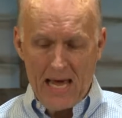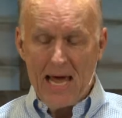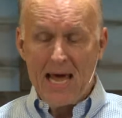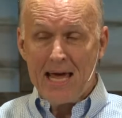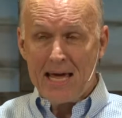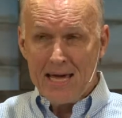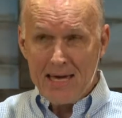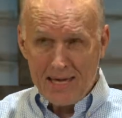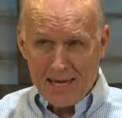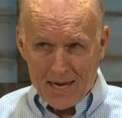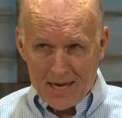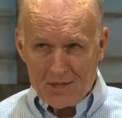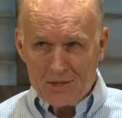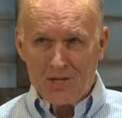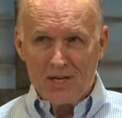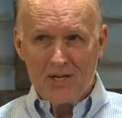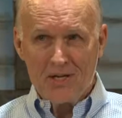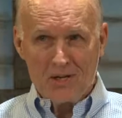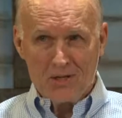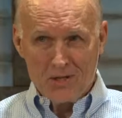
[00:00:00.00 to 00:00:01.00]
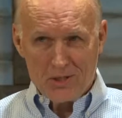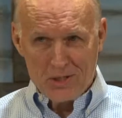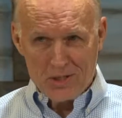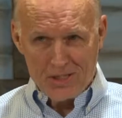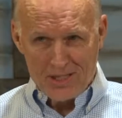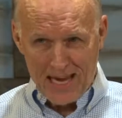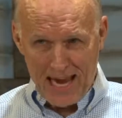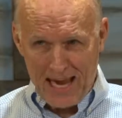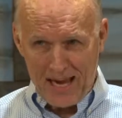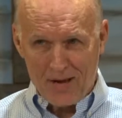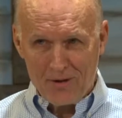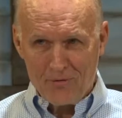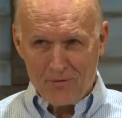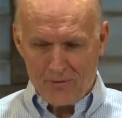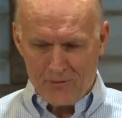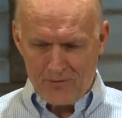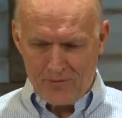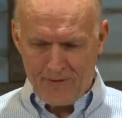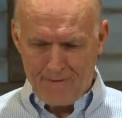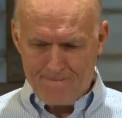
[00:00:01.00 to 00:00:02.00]
He isn't safe,
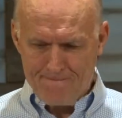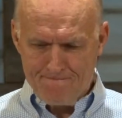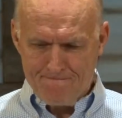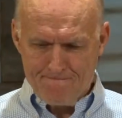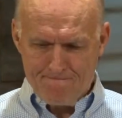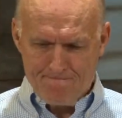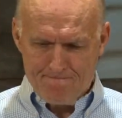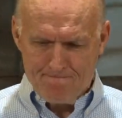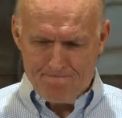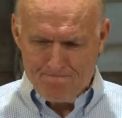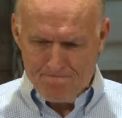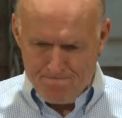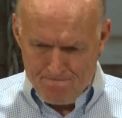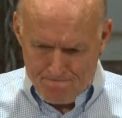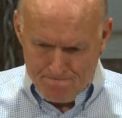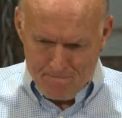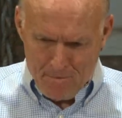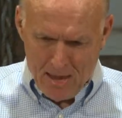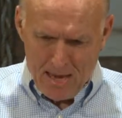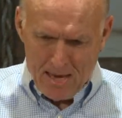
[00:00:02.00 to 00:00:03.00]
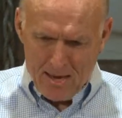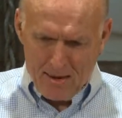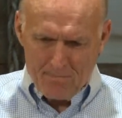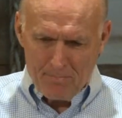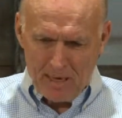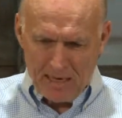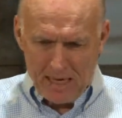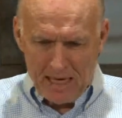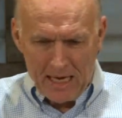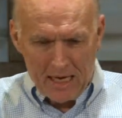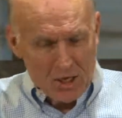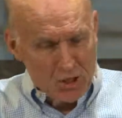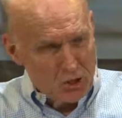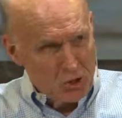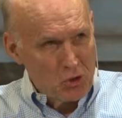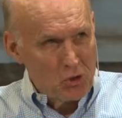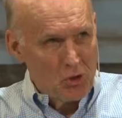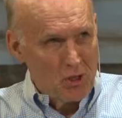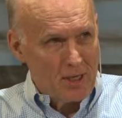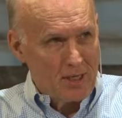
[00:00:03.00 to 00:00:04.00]
but he is
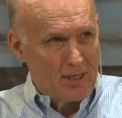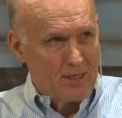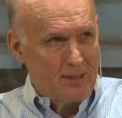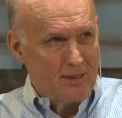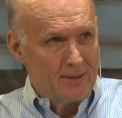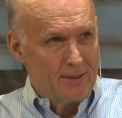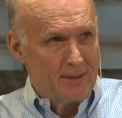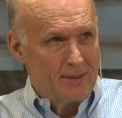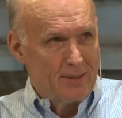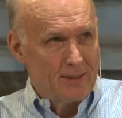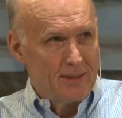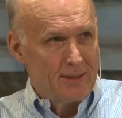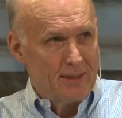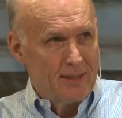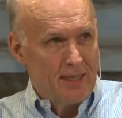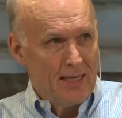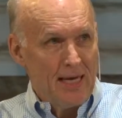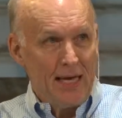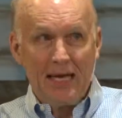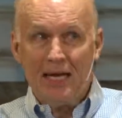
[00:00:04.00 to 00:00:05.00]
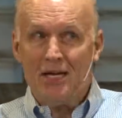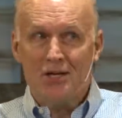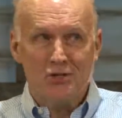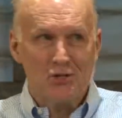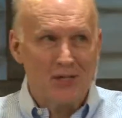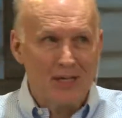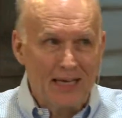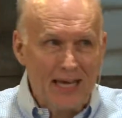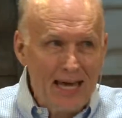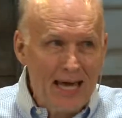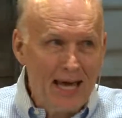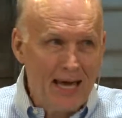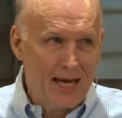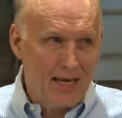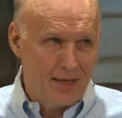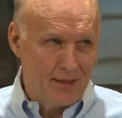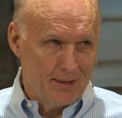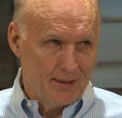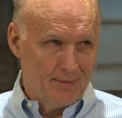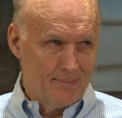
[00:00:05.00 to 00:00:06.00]
good. He is the king,
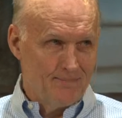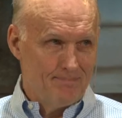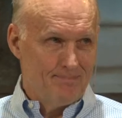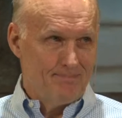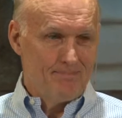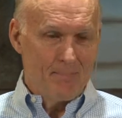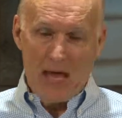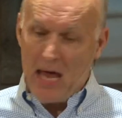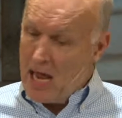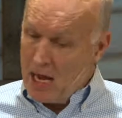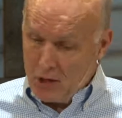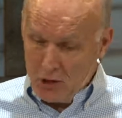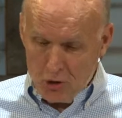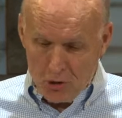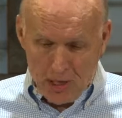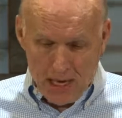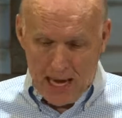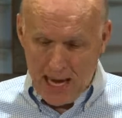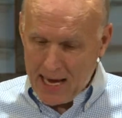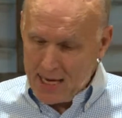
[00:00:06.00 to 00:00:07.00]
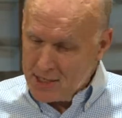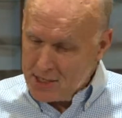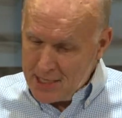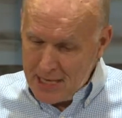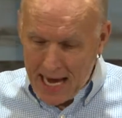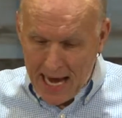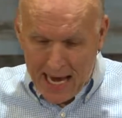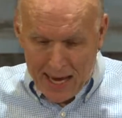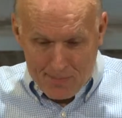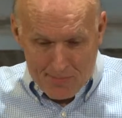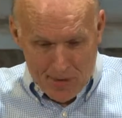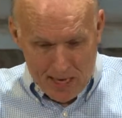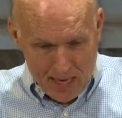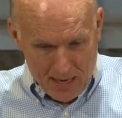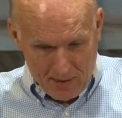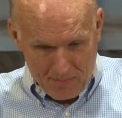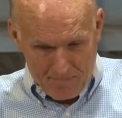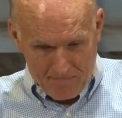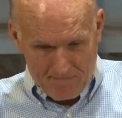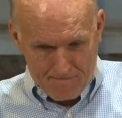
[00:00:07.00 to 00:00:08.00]
and you can't tame
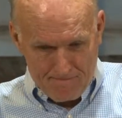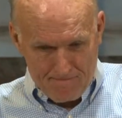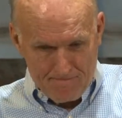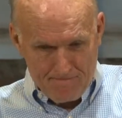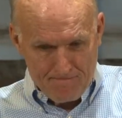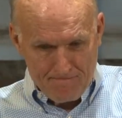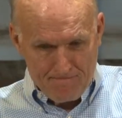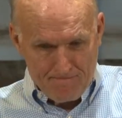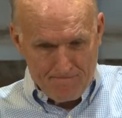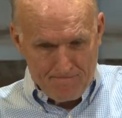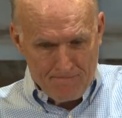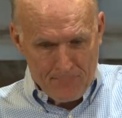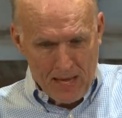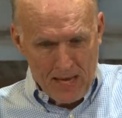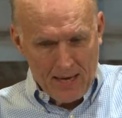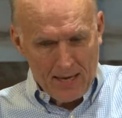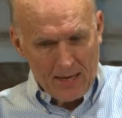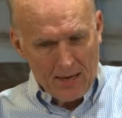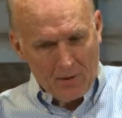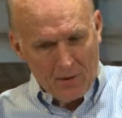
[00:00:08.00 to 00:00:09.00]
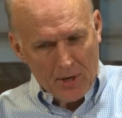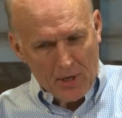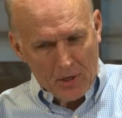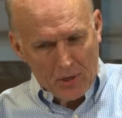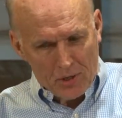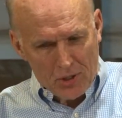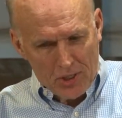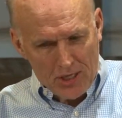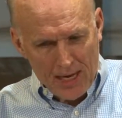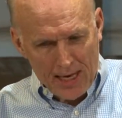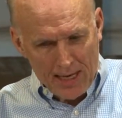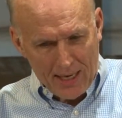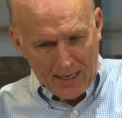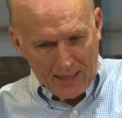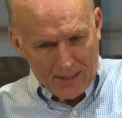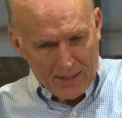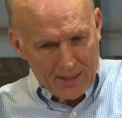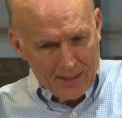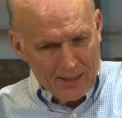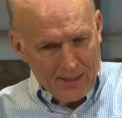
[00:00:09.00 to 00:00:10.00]
him. Now
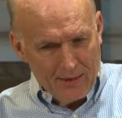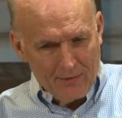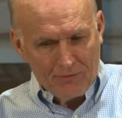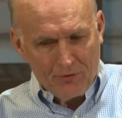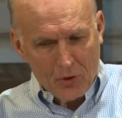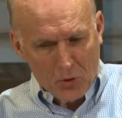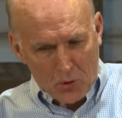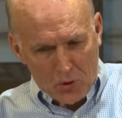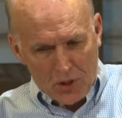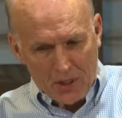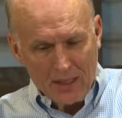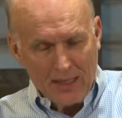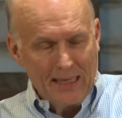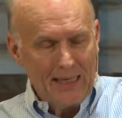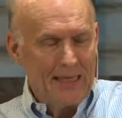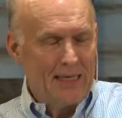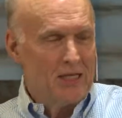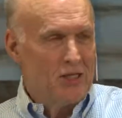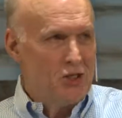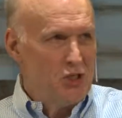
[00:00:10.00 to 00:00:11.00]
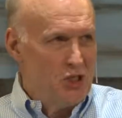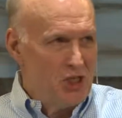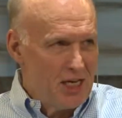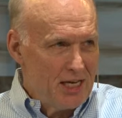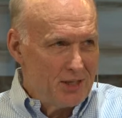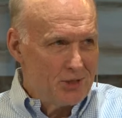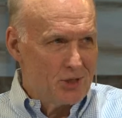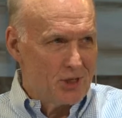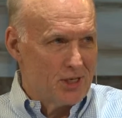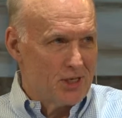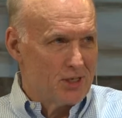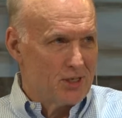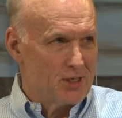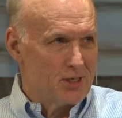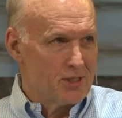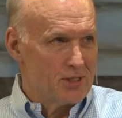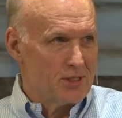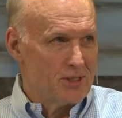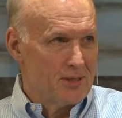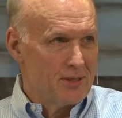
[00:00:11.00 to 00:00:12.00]
understand, folks, Jesus
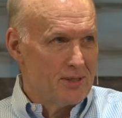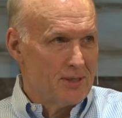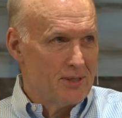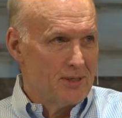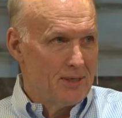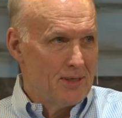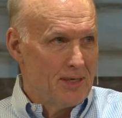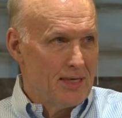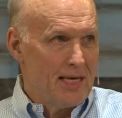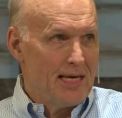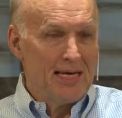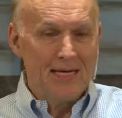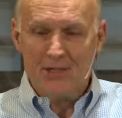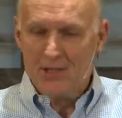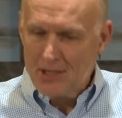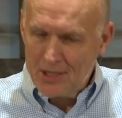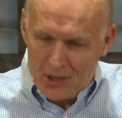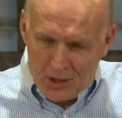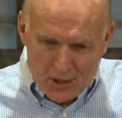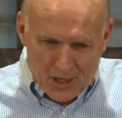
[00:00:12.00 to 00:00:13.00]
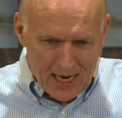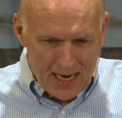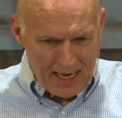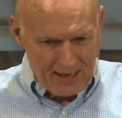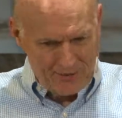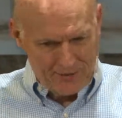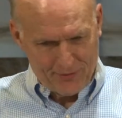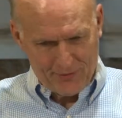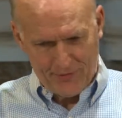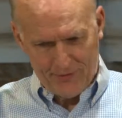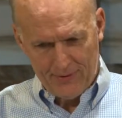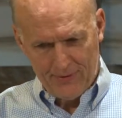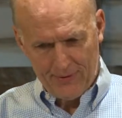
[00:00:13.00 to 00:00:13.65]
isn't safe.